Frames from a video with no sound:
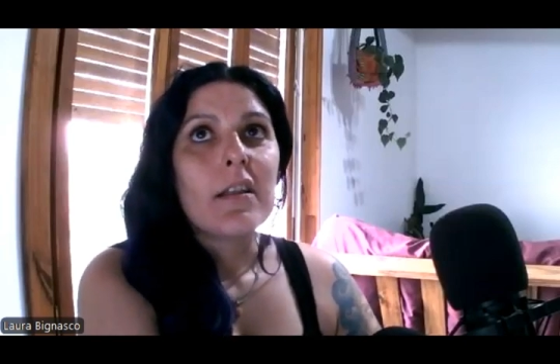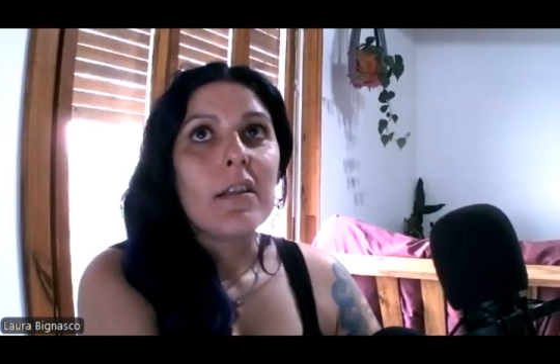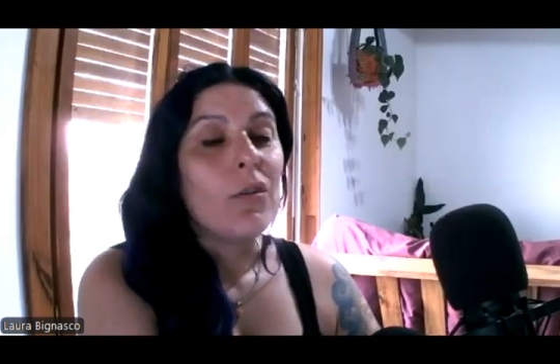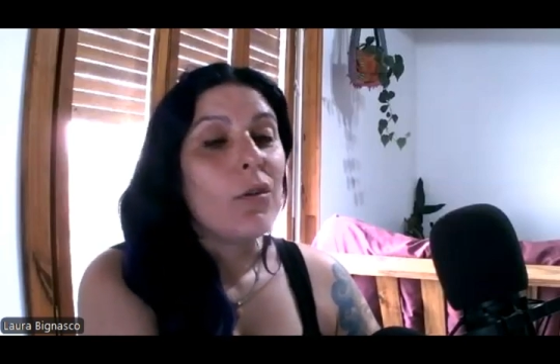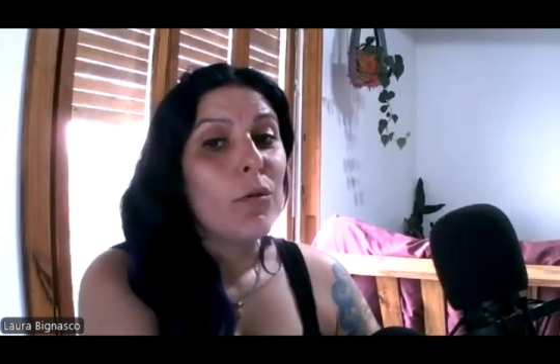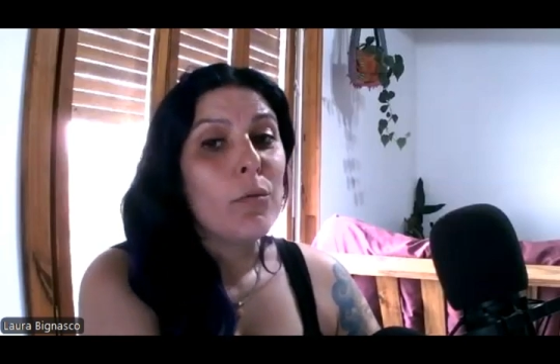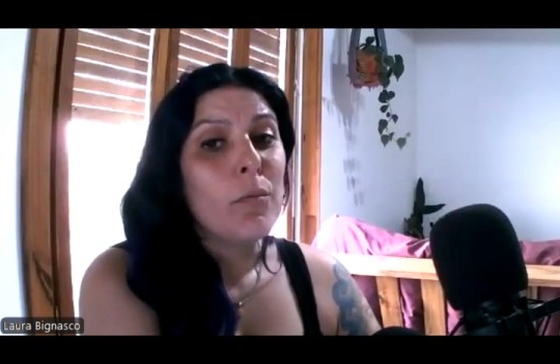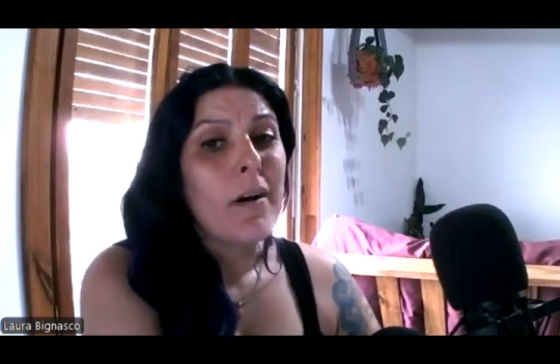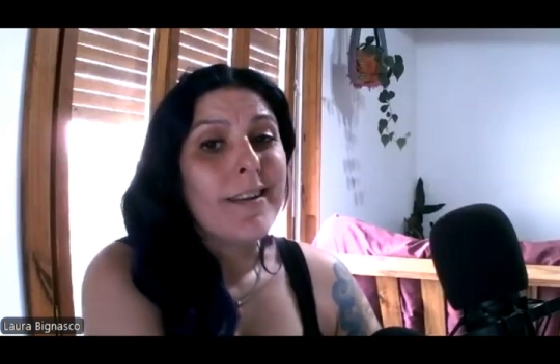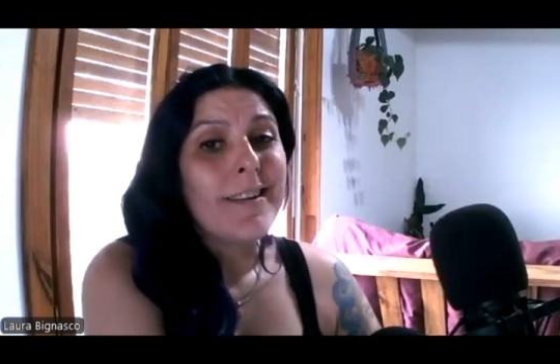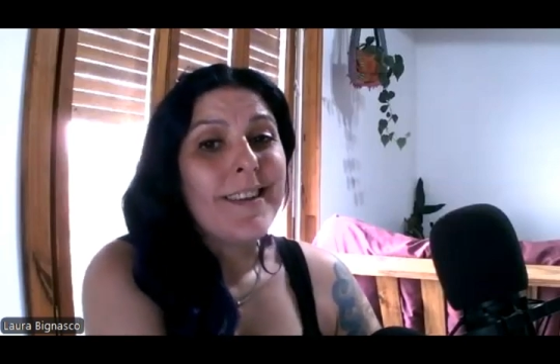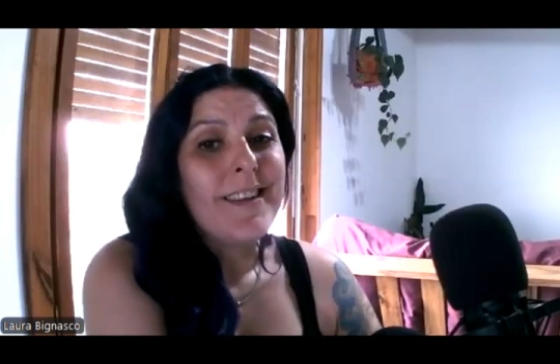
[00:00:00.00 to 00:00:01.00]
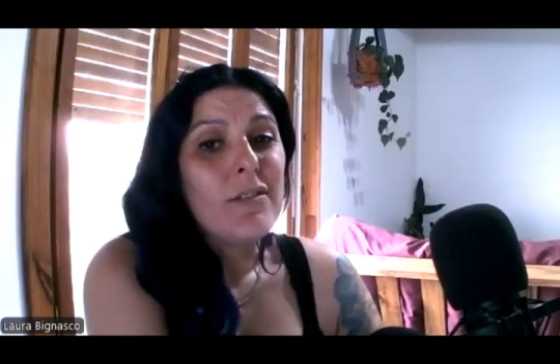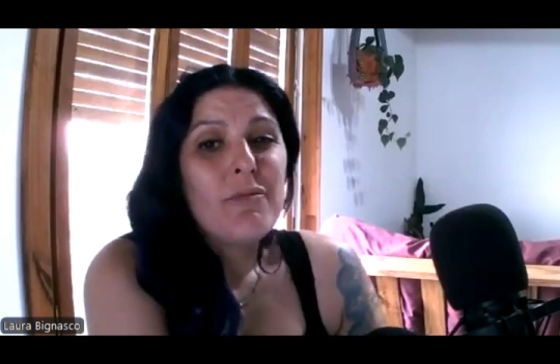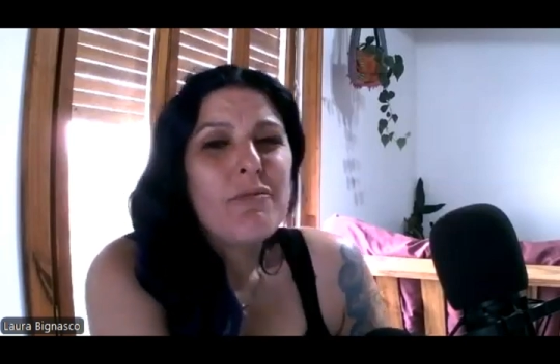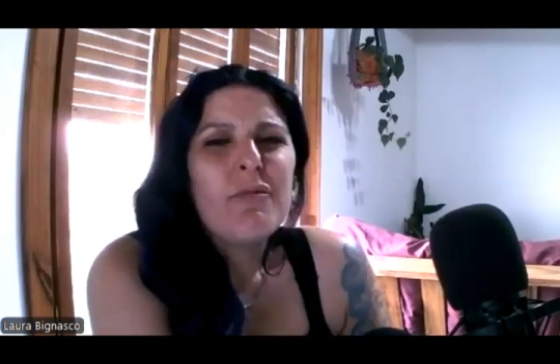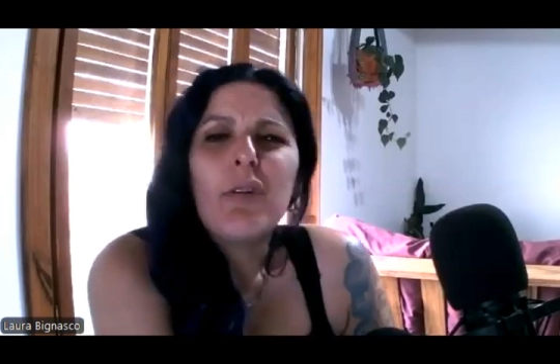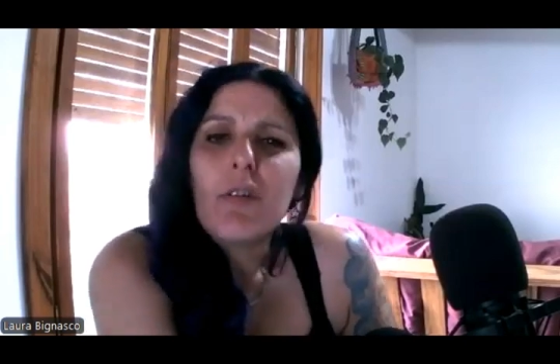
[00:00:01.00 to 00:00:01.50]
No one
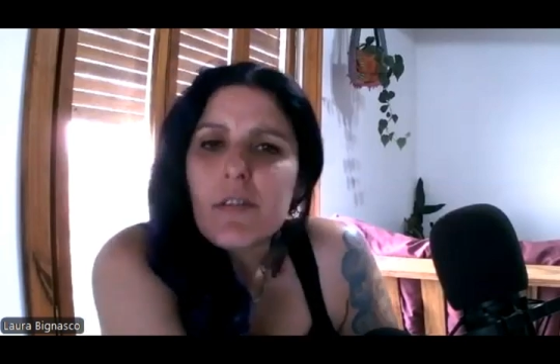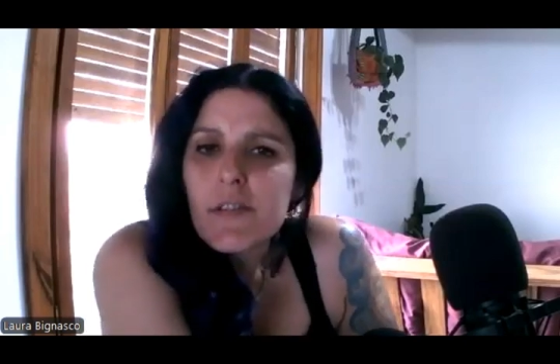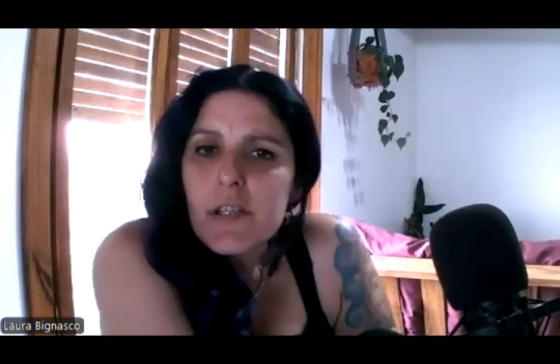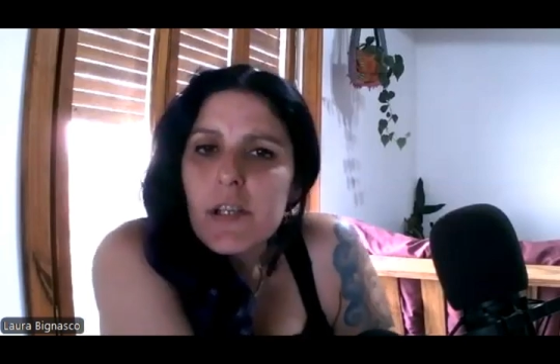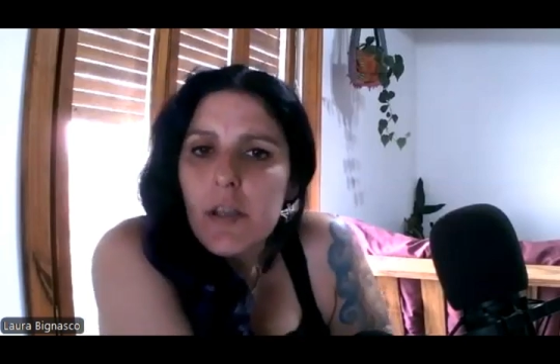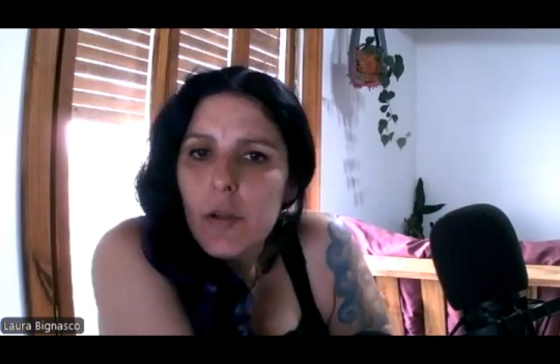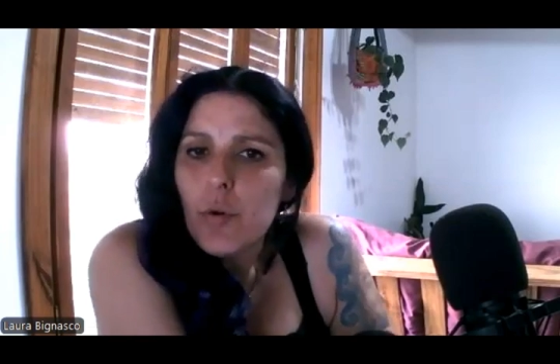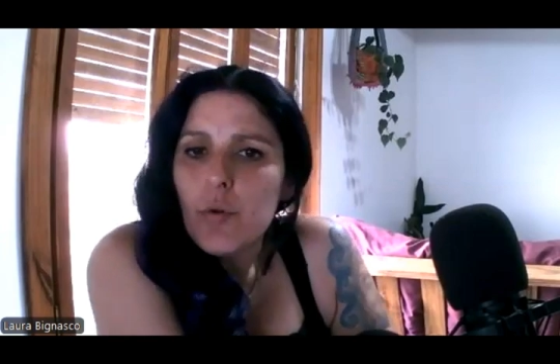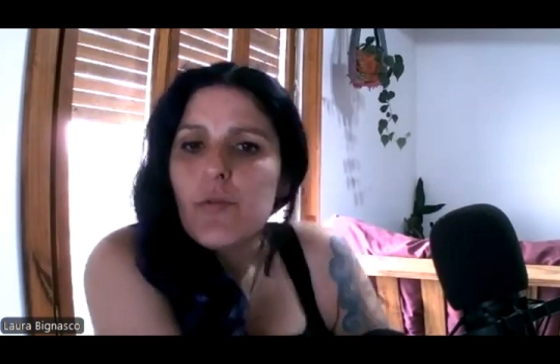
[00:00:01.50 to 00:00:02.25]
is forcing you